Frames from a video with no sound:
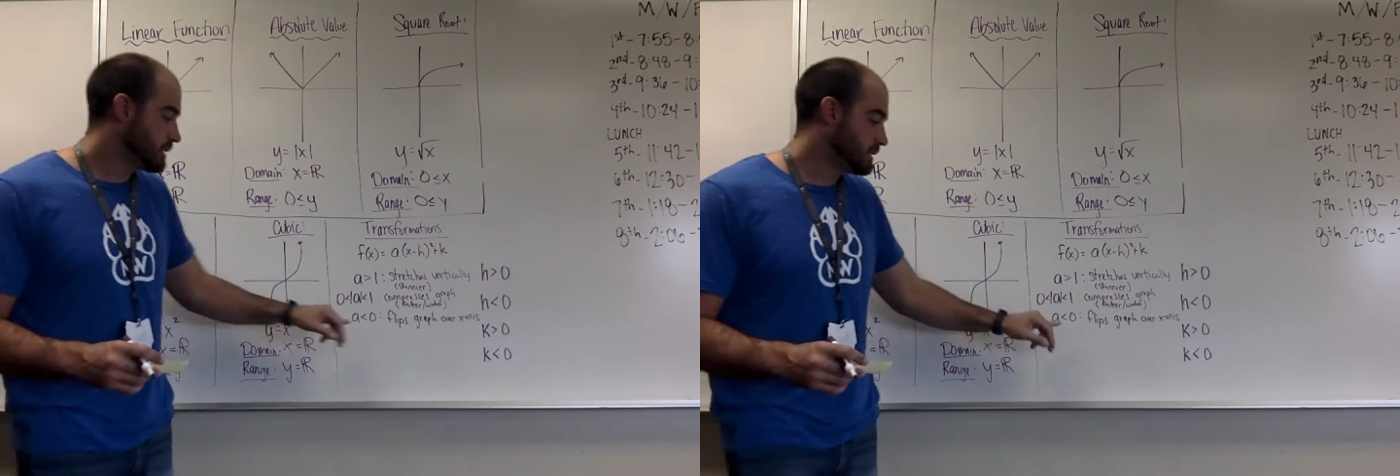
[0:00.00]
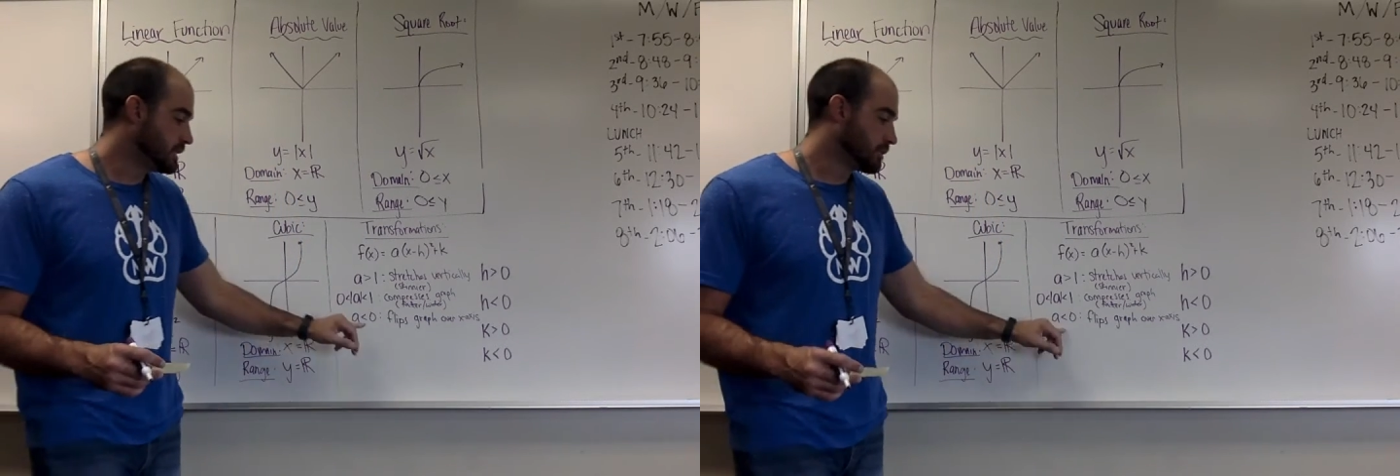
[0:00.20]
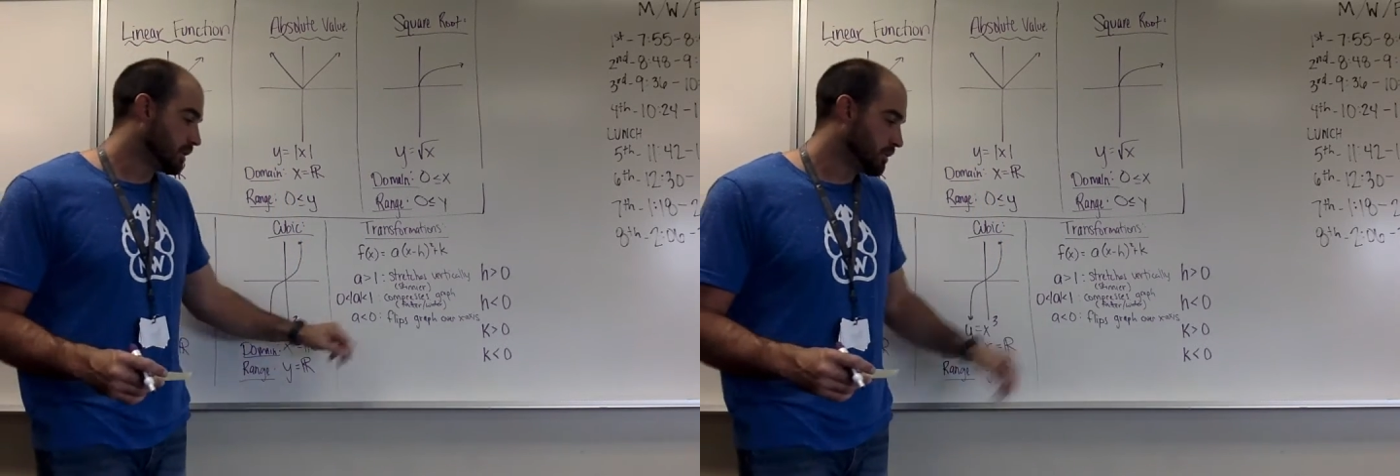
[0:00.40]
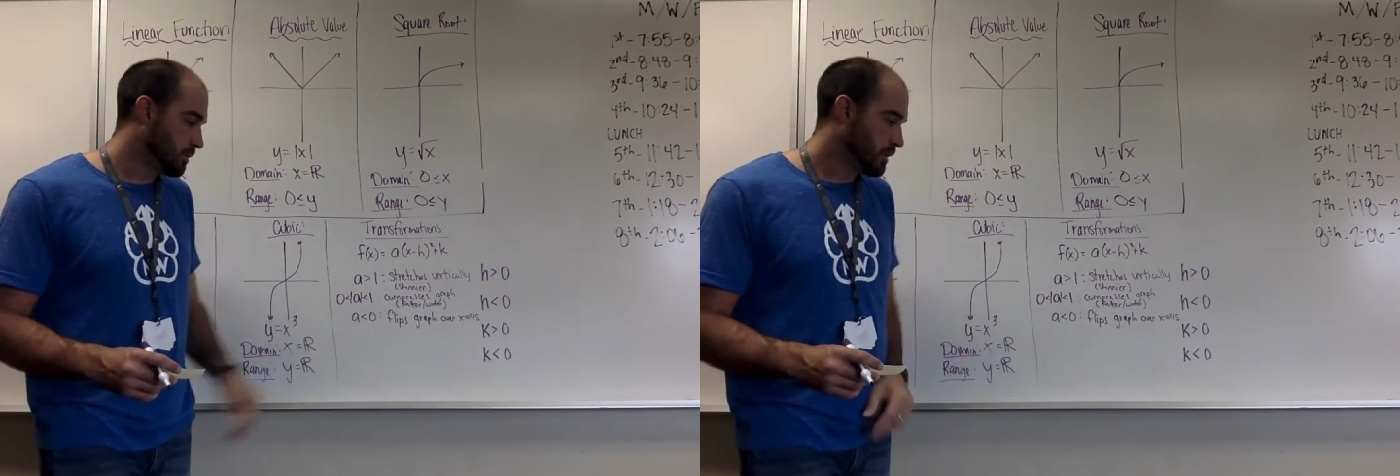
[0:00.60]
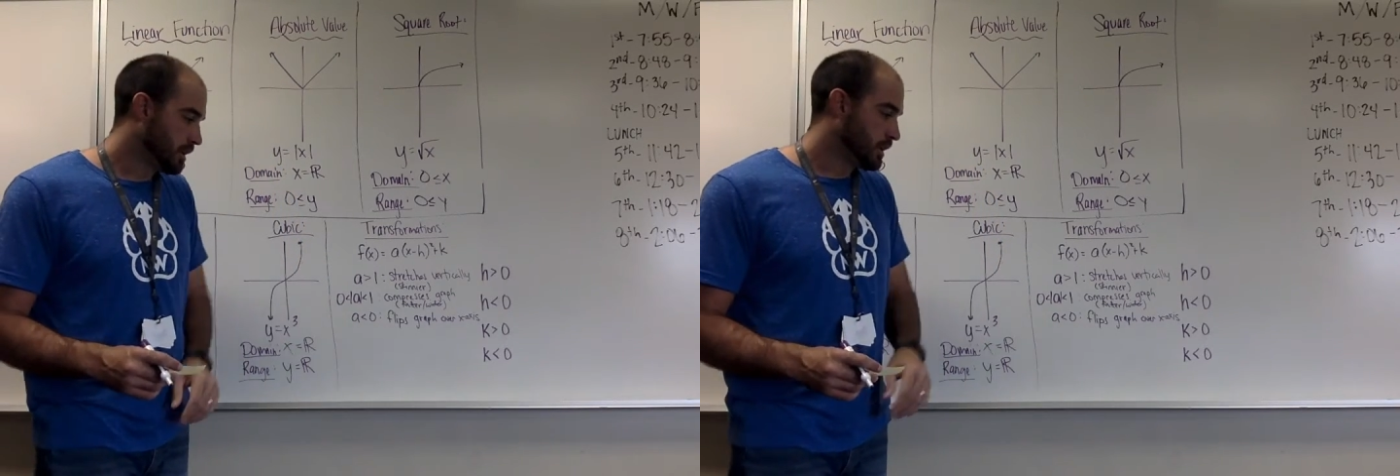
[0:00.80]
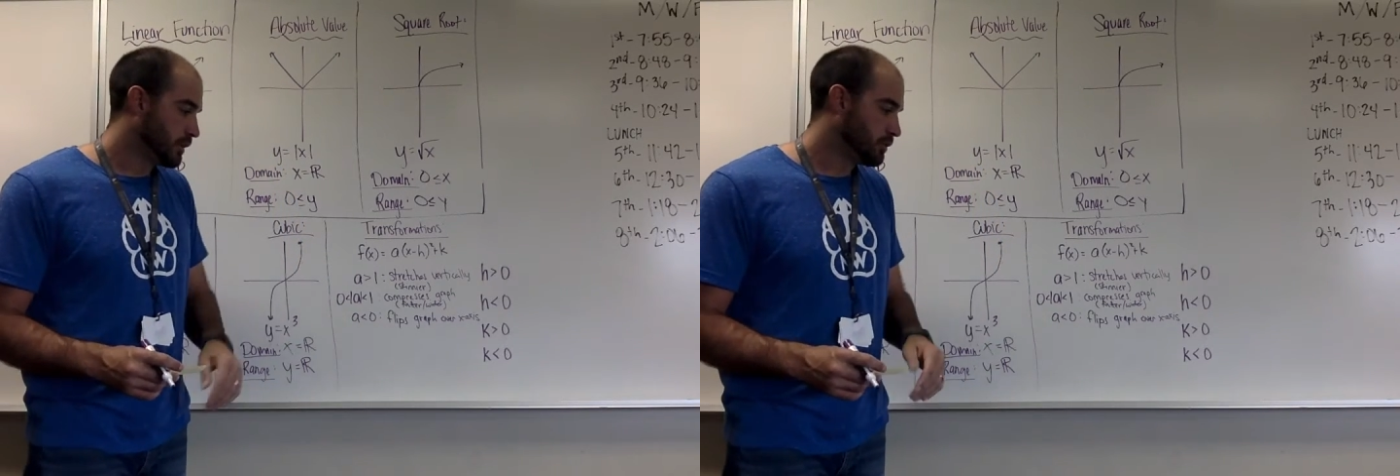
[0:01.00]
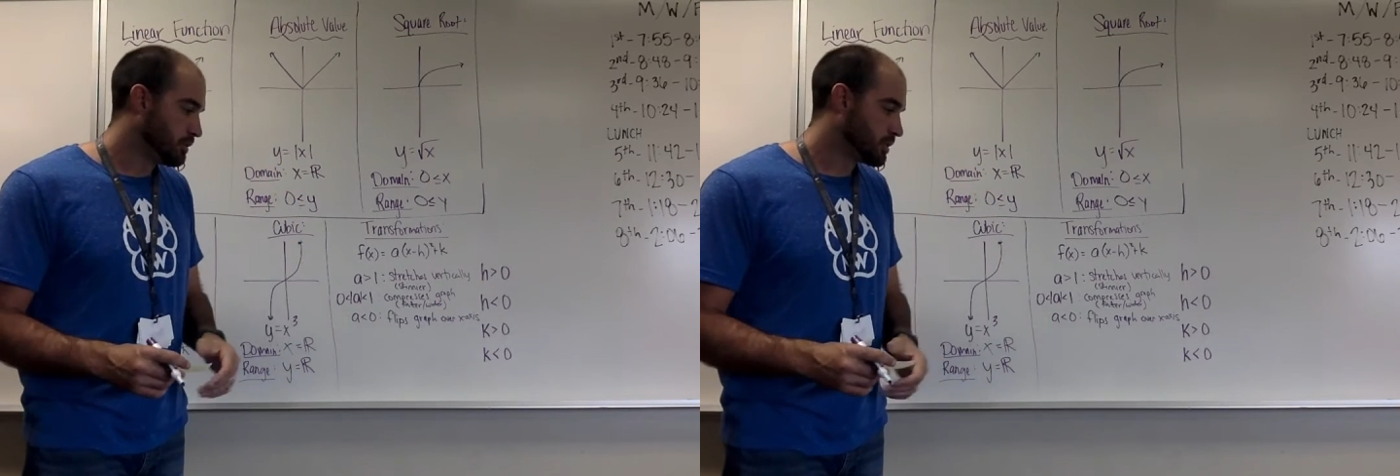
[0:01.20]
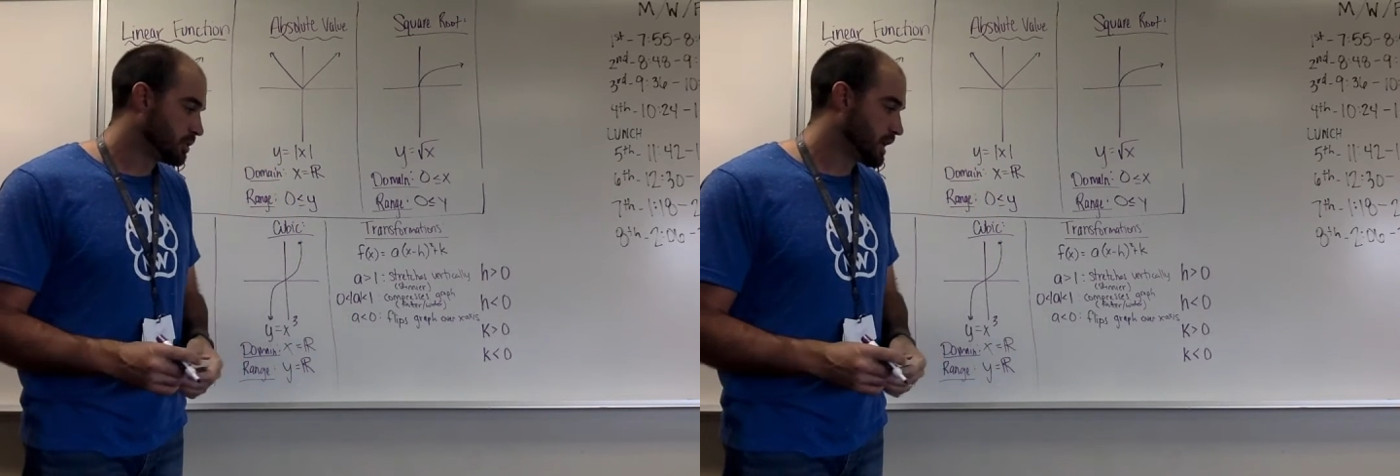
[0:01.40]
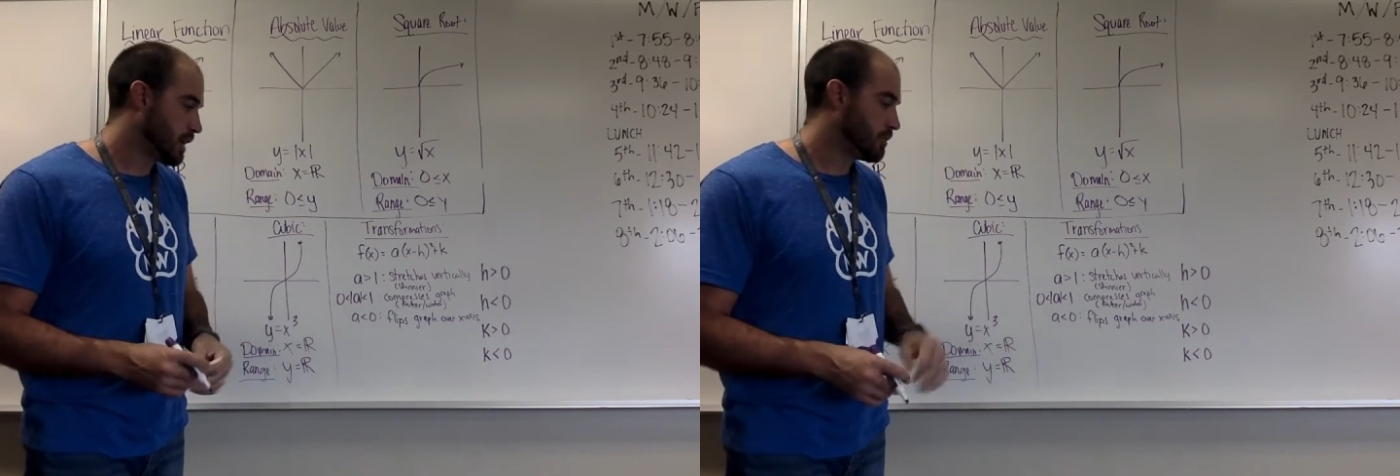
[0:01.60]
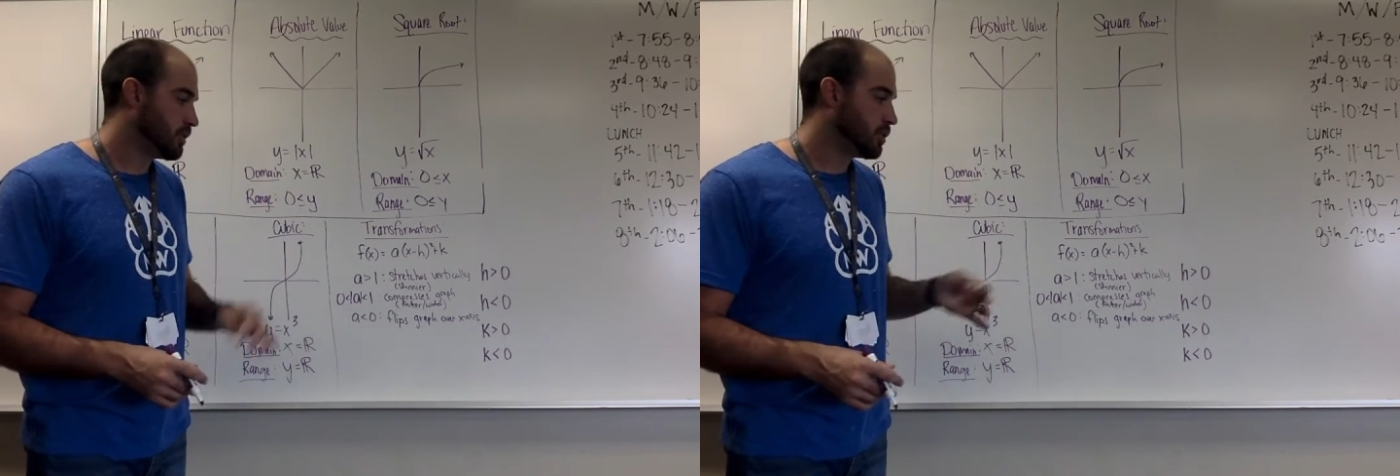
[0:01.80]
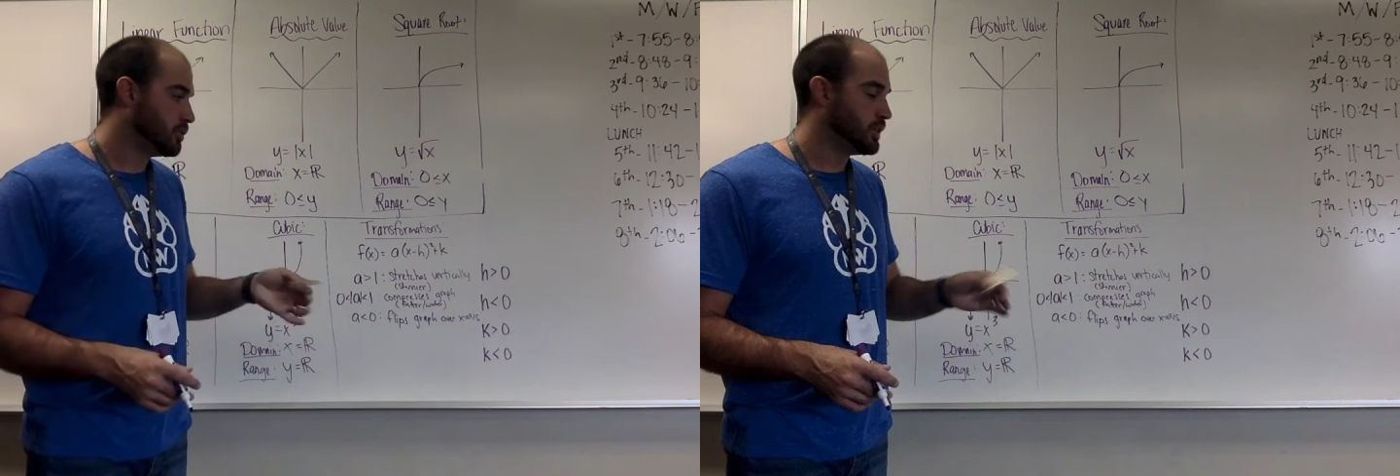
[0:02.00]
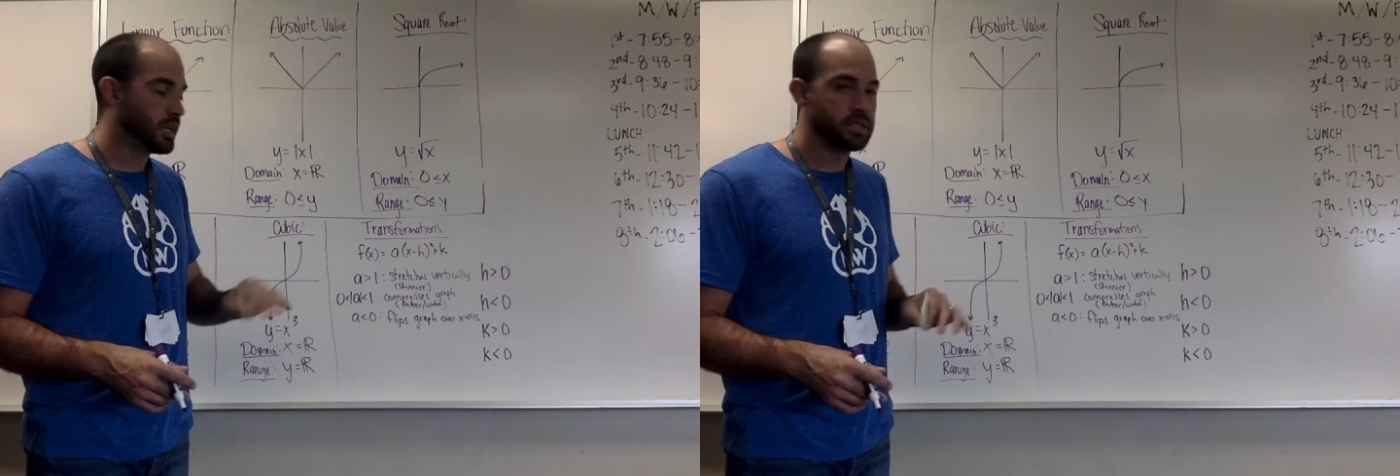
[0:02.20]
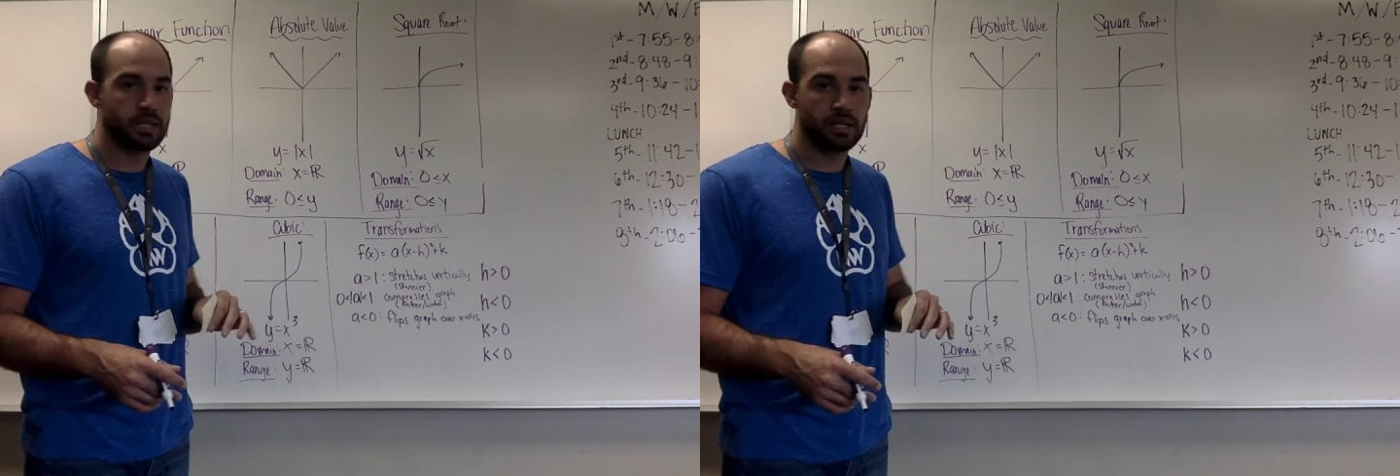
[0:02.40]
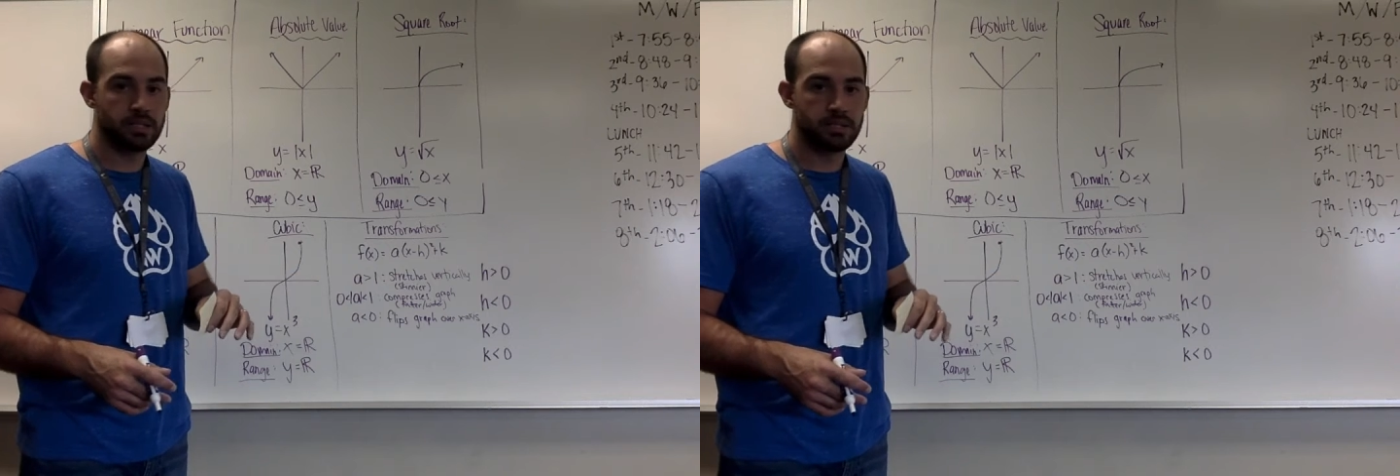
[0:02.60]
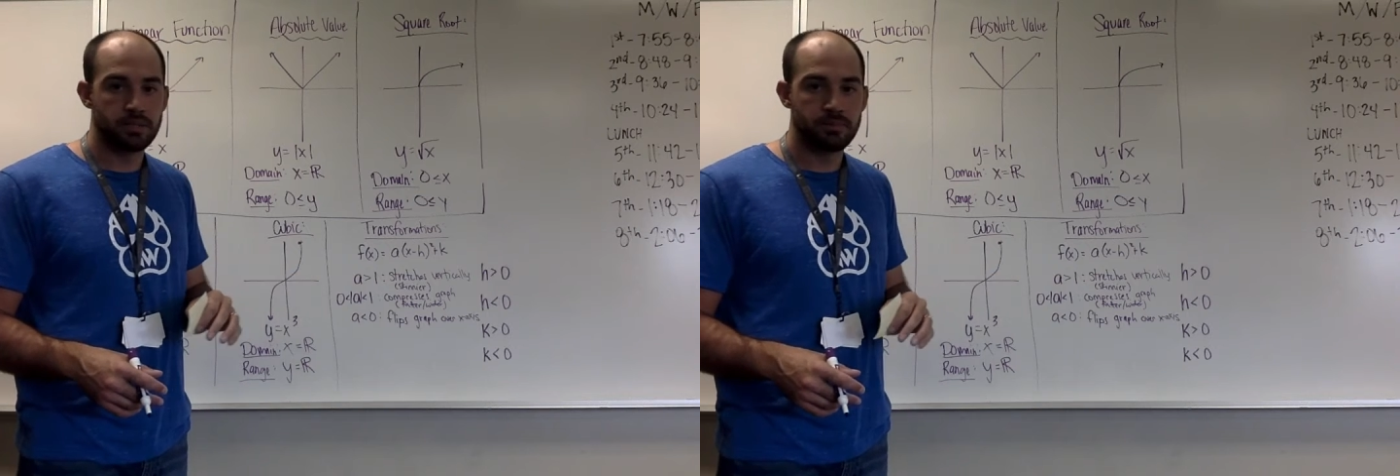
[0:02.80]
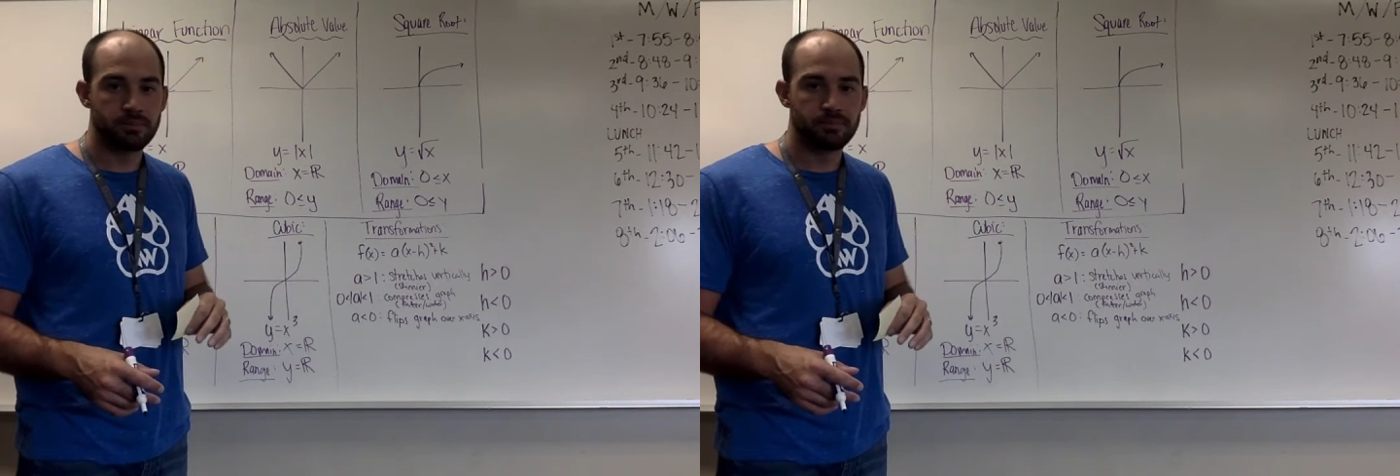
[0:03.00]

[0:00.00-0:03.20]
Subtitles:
0, it flips the graph over the x-axis.